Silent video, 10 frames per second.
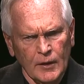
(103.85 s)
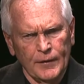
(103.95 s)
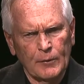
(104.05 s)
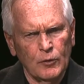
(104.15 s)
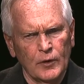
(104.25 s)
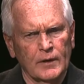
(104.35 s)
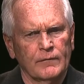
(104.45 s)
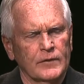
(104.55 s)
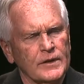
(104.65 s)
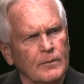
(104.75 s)
they were looking
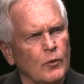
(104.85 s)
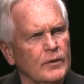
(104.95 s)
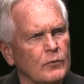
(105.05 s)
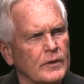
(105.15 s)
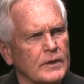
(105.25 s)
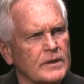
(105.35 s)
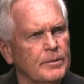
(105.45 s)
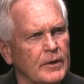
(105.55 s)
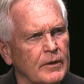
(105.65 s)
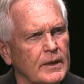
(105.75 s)
for someone with
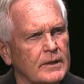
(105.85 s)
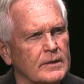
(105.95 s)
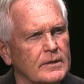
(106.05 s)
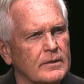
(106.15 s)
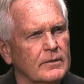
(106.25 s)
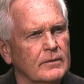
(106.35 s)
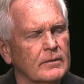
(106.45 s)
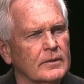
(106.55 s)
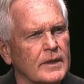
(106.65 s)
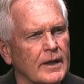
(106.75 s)
experience to
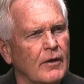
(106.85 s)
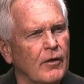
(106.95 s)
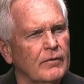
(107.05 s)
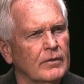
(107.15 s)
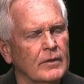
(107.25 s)
take over.